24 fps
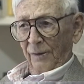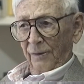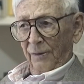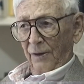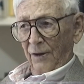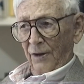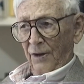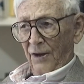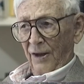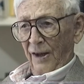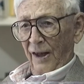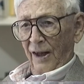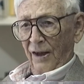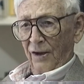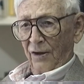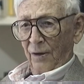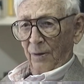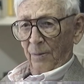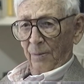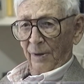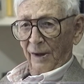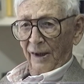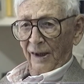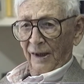First
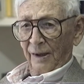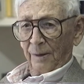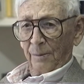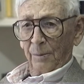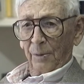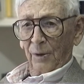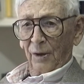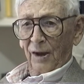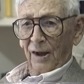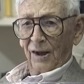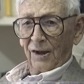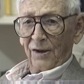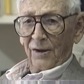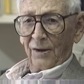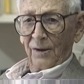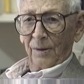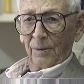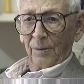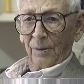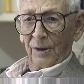National Bank of Boston,